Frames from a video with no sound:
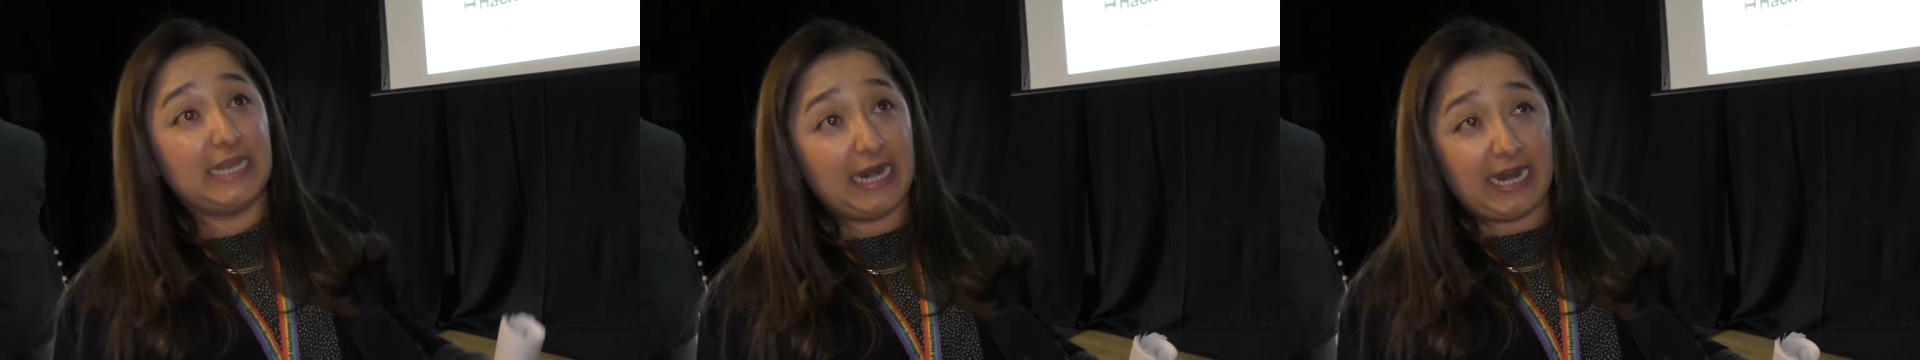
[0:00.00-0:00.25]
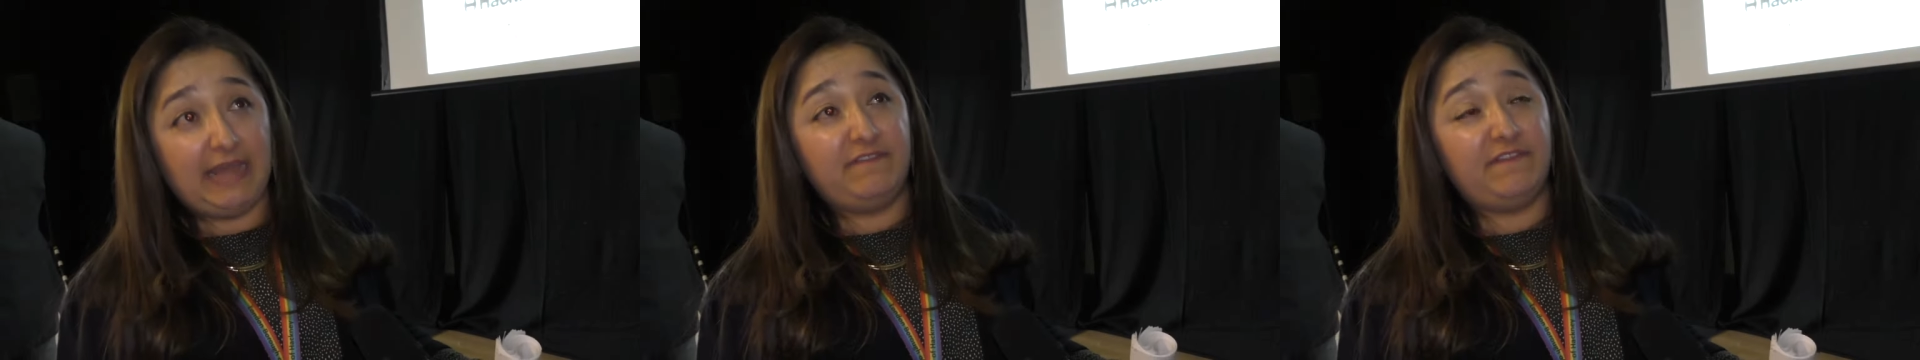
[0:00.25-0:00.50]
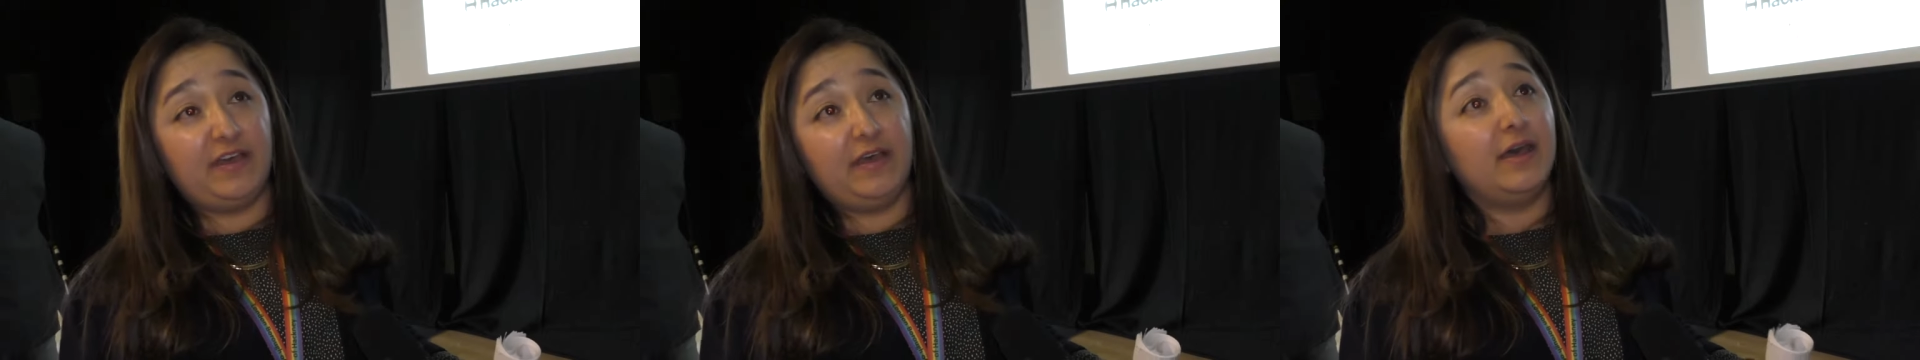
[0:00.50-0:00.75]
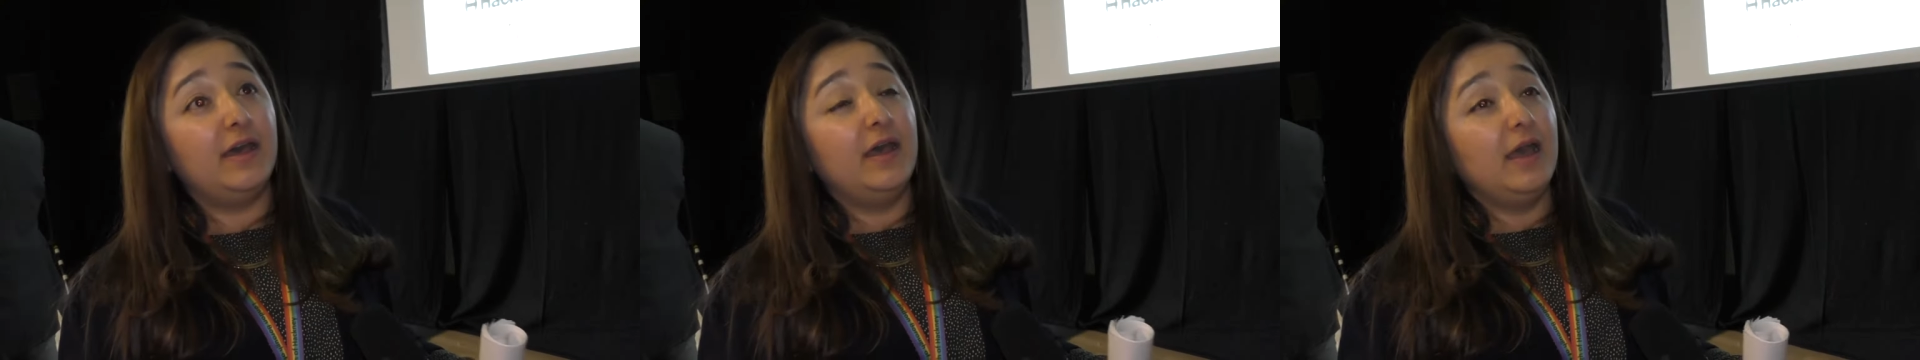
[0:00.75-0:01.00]

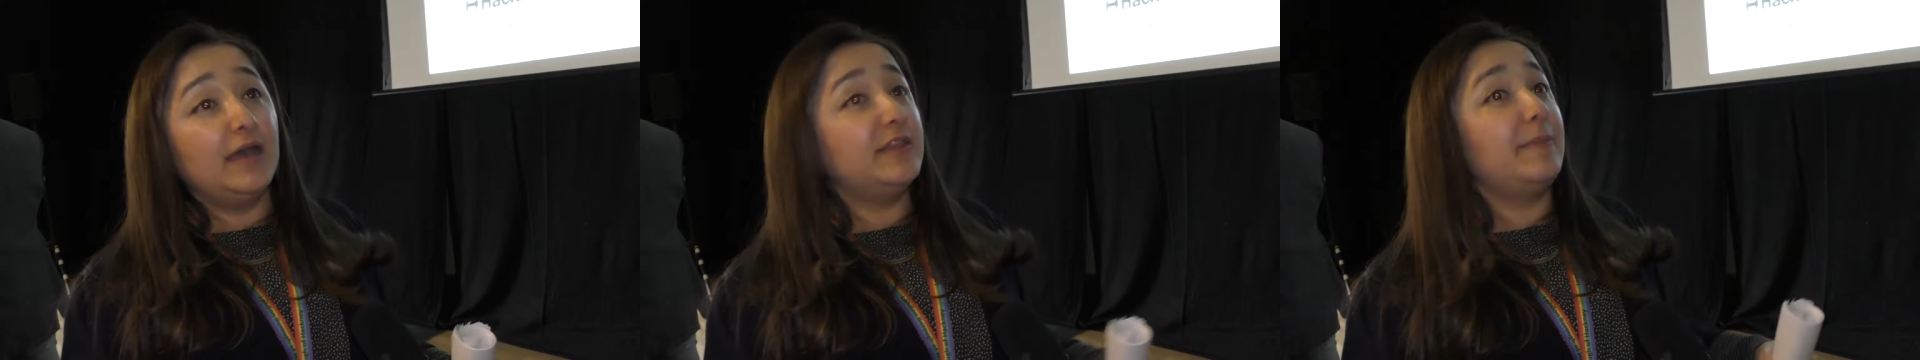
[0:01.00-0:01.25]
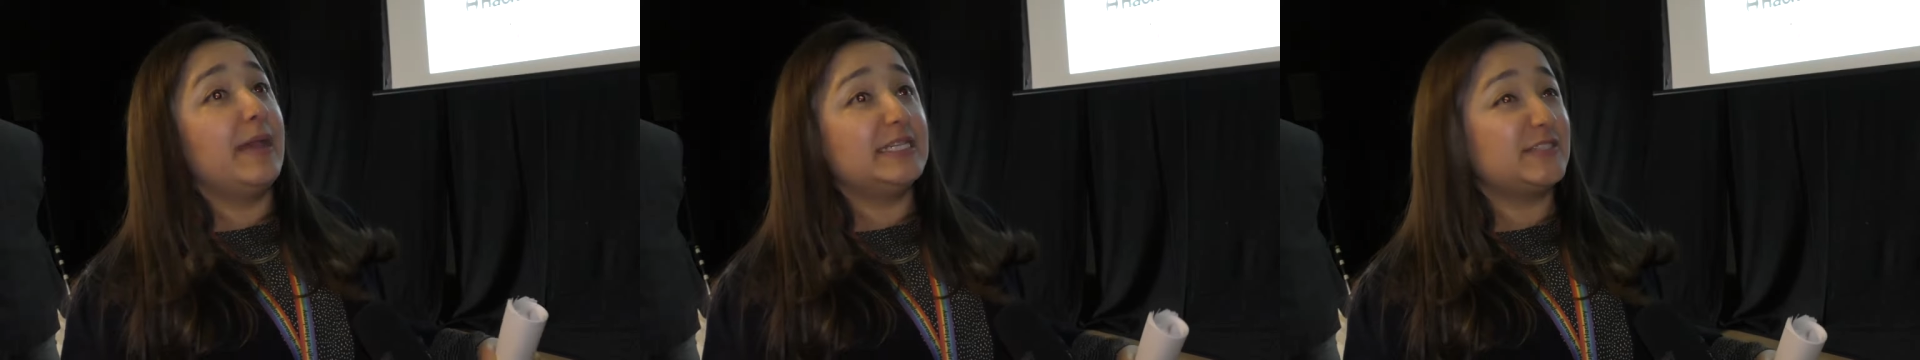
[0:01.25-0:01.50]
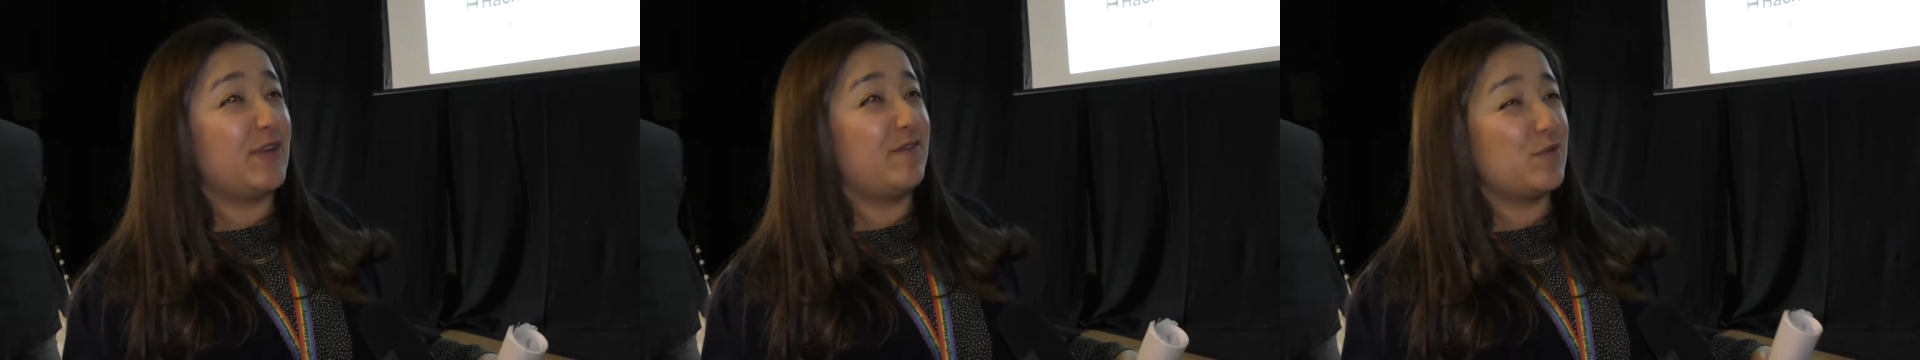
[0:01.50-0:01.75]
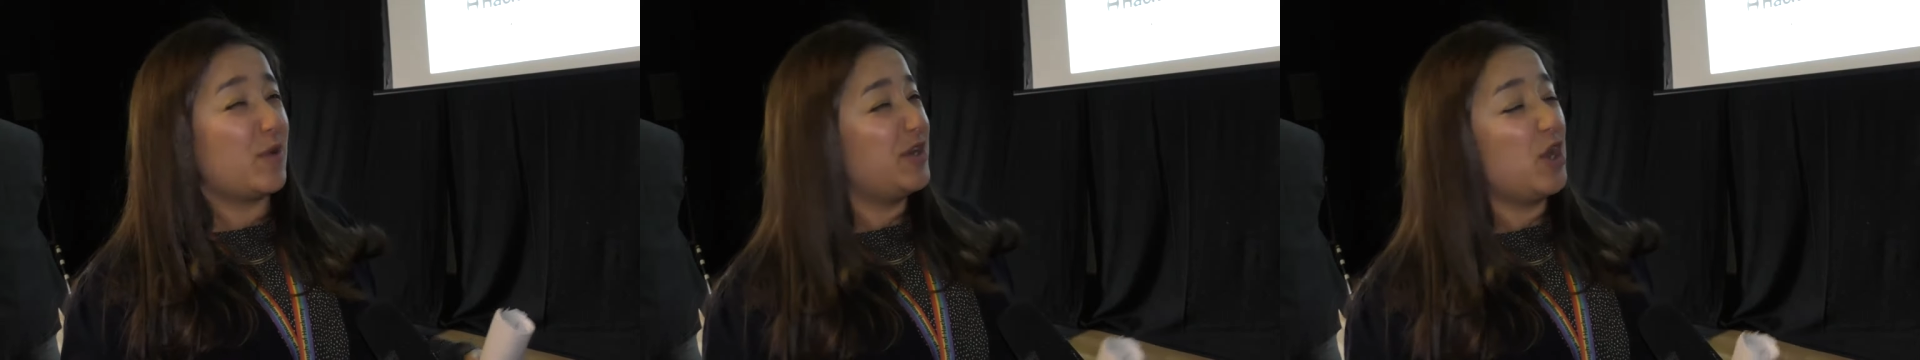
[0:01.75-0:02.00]
deliver the best for
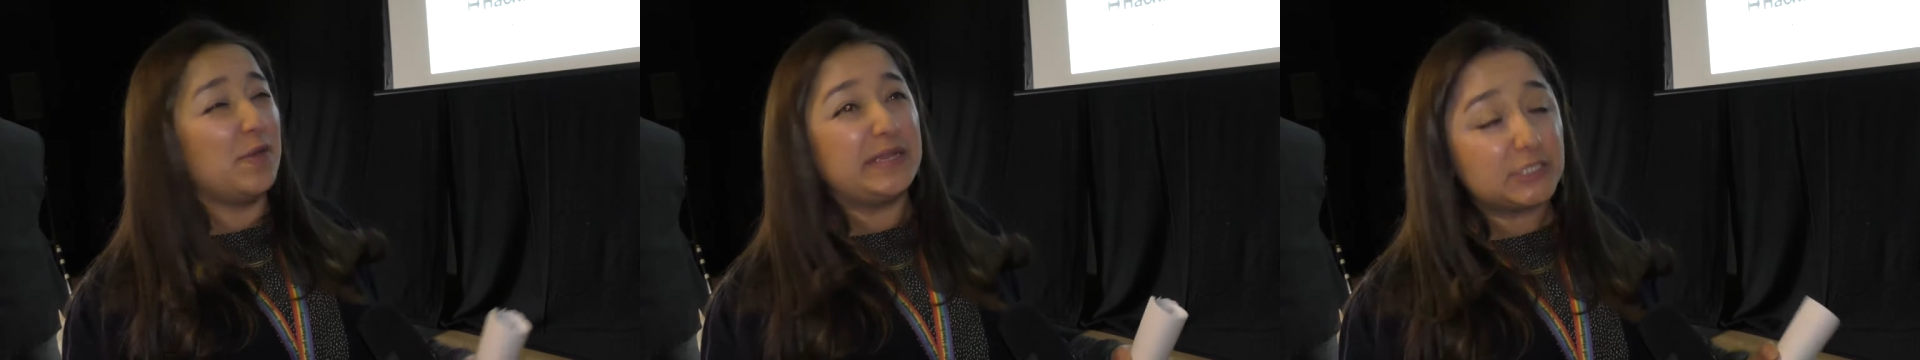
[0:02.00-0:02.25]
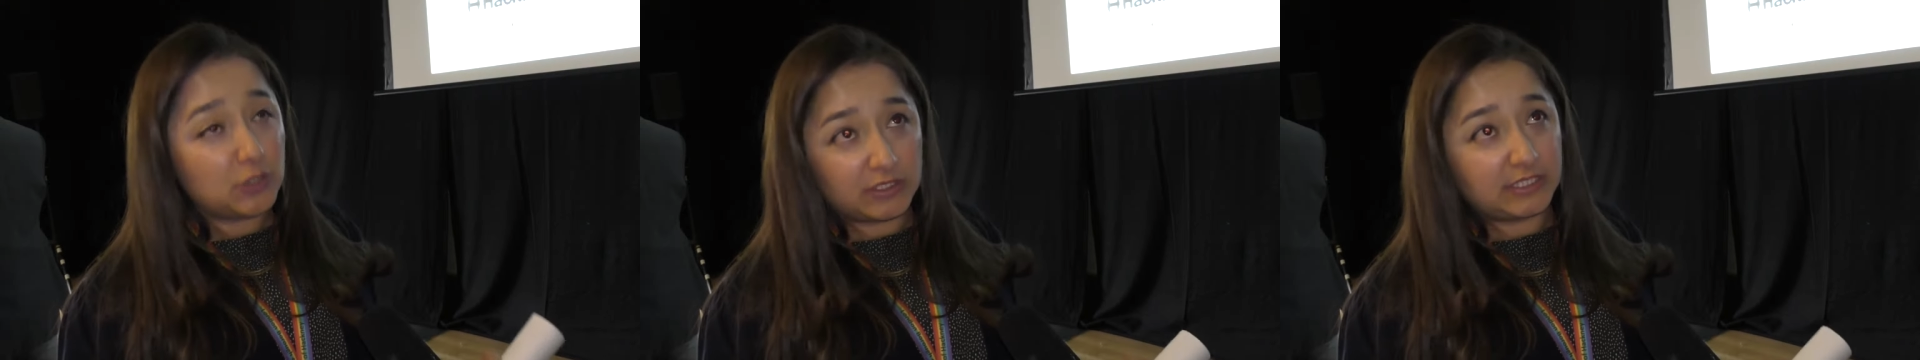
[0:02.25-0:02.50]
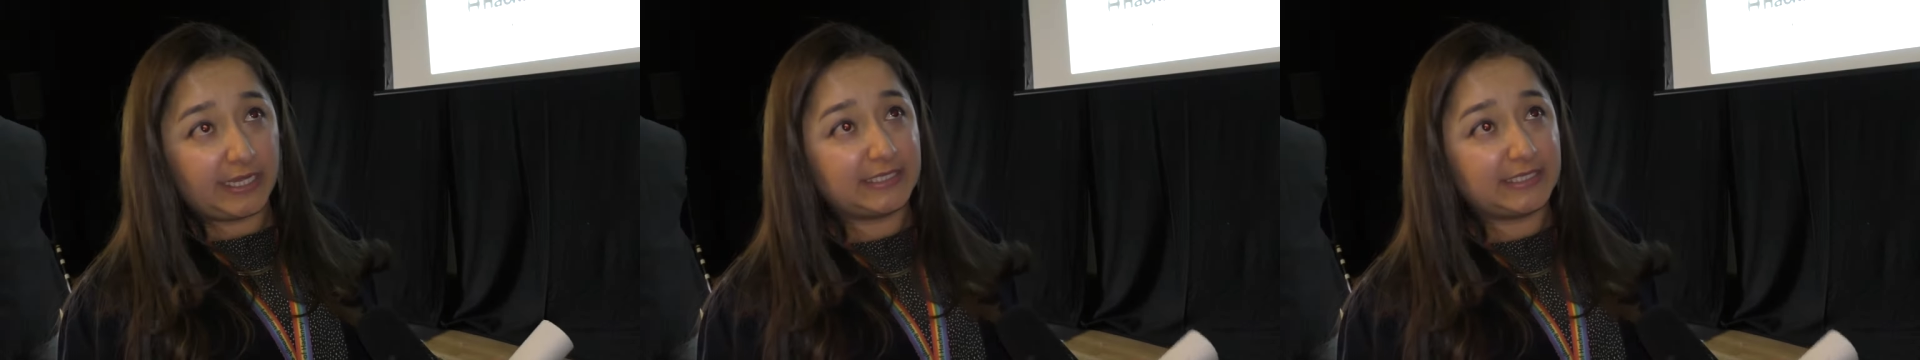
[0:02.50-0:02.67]
everyone? No, it's not.